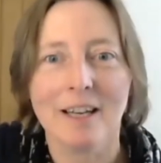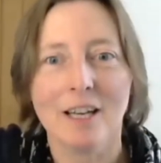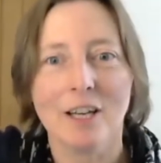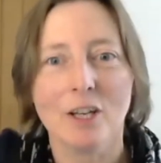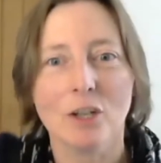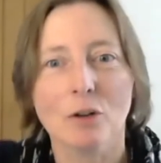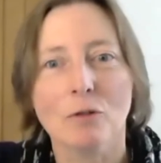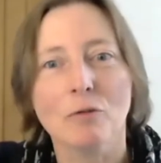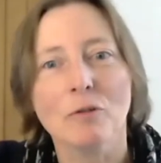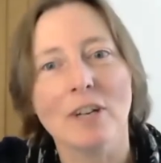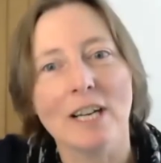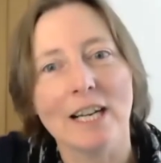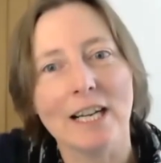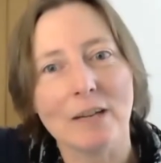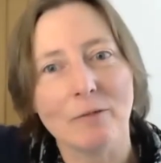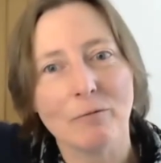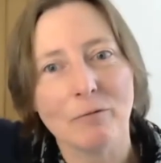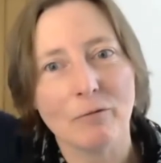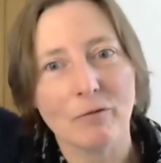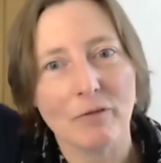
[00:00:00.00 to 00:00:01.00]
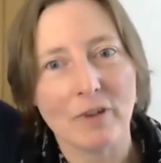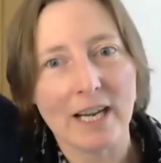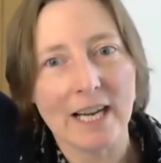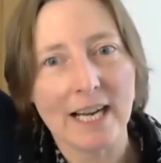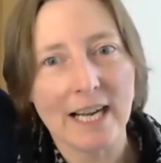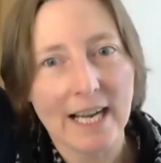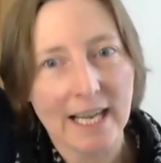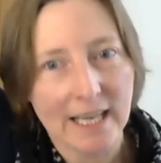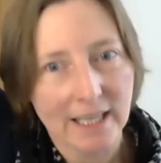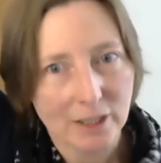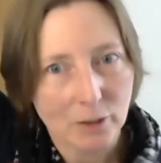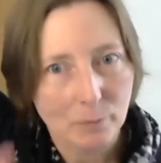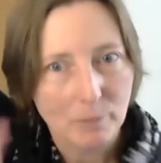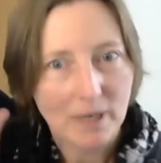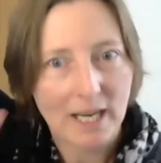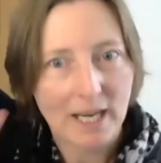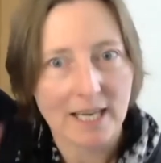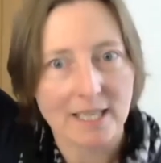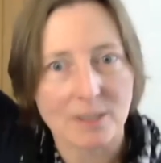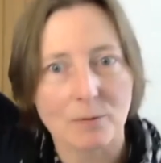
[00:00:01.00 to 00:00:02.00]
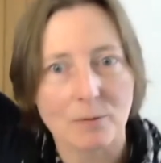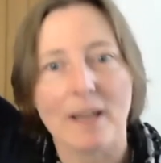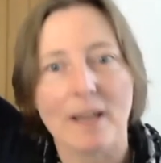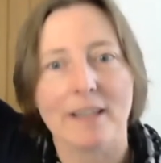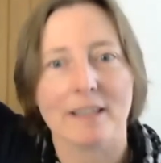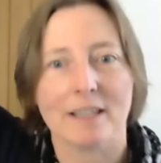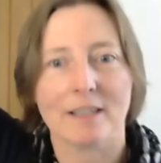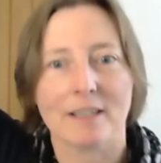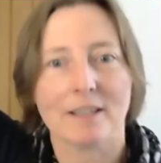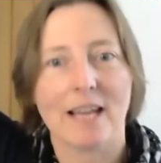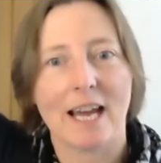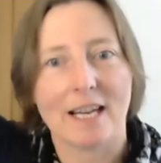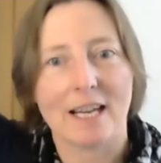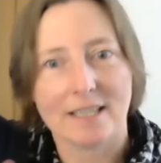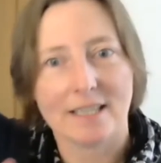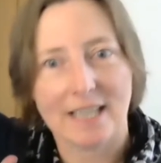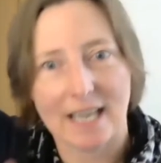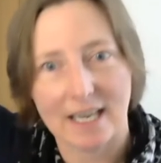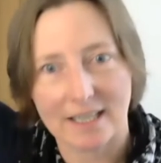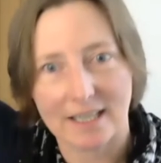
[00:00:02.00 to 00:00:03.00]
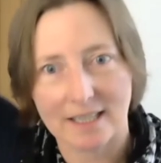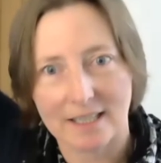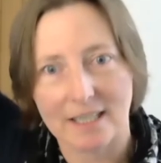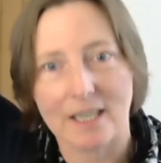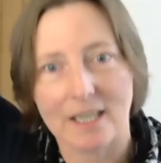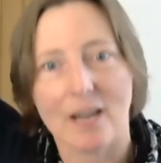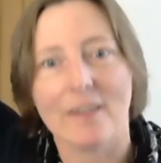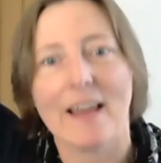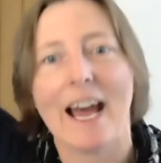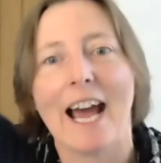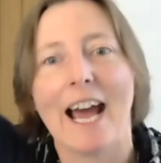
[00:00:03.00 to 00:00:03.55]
you're really feeling the place where that